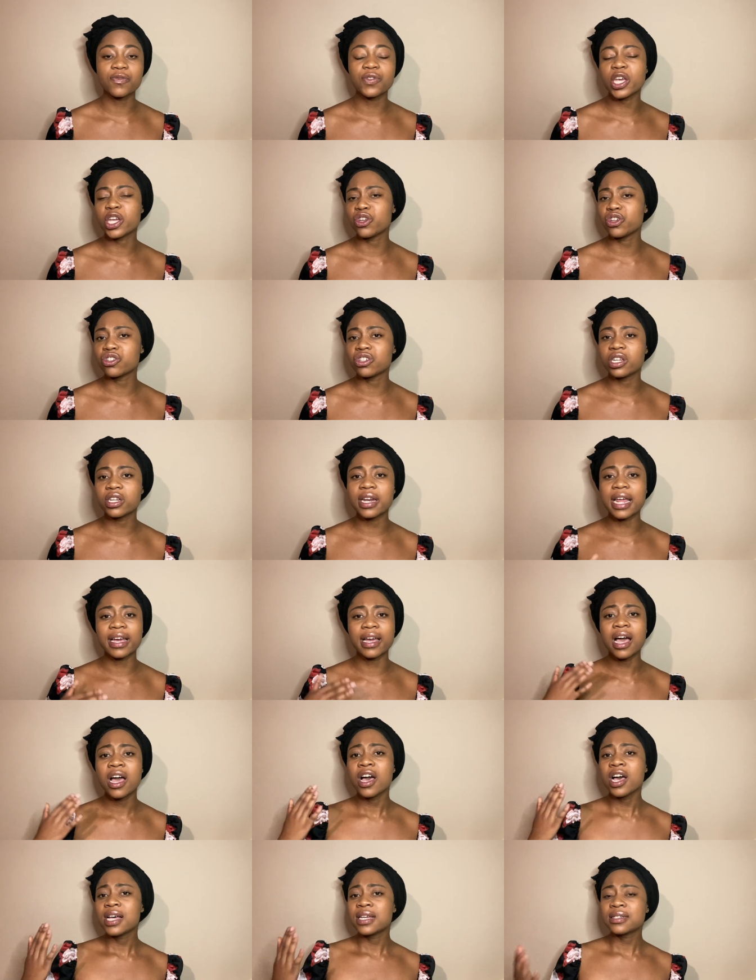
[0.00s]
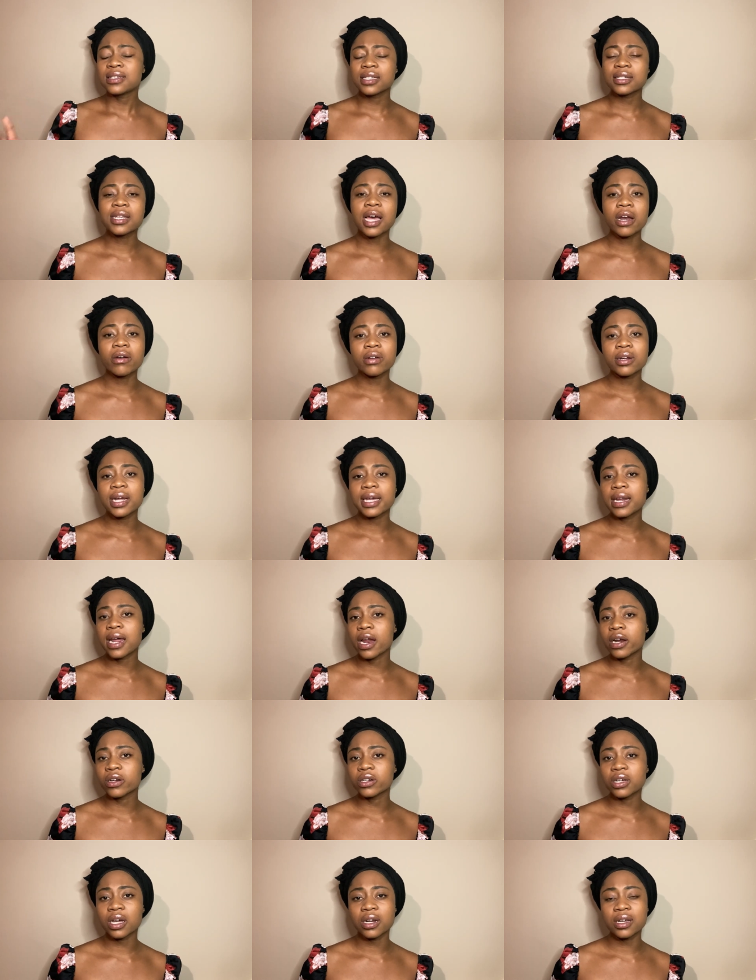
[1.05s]
They're usually like $600,
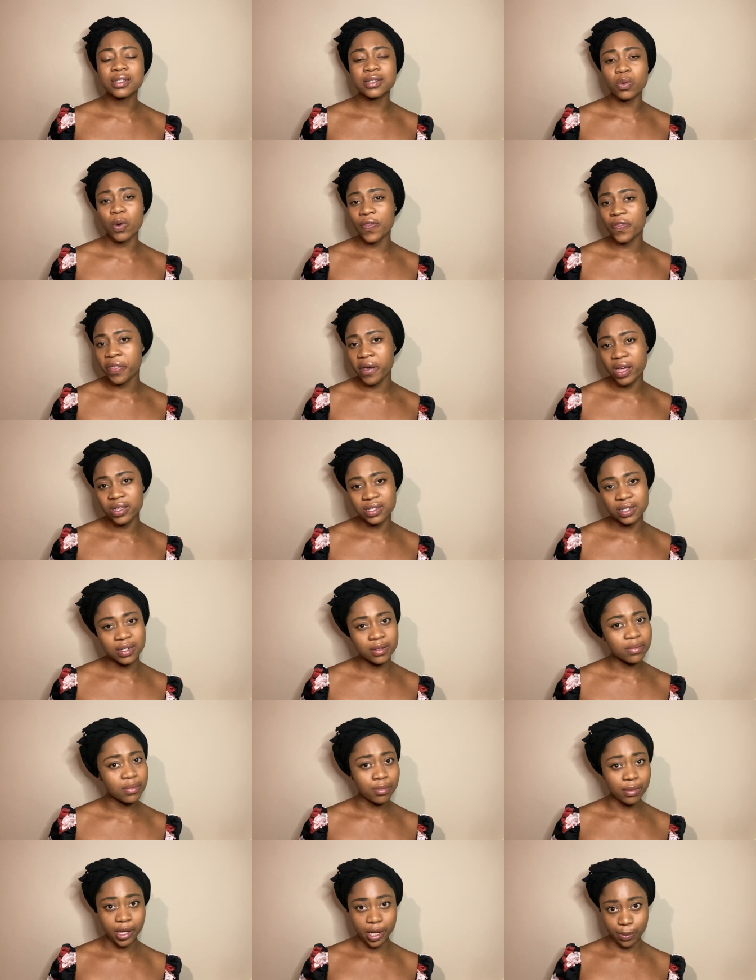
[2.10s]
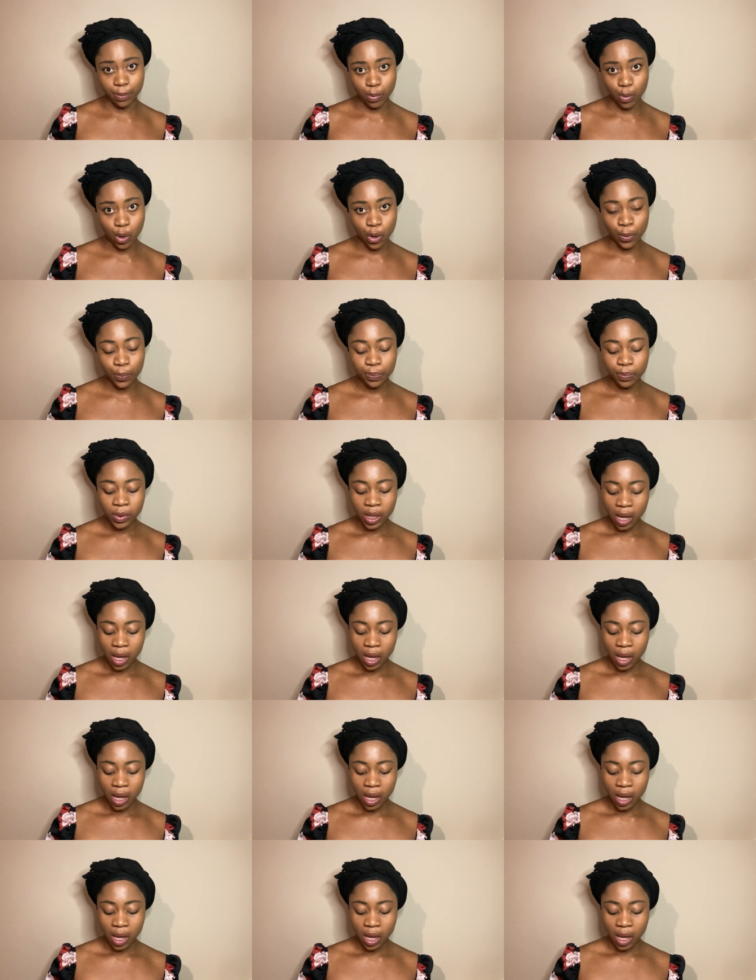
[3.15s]
$800, $1,000 and more.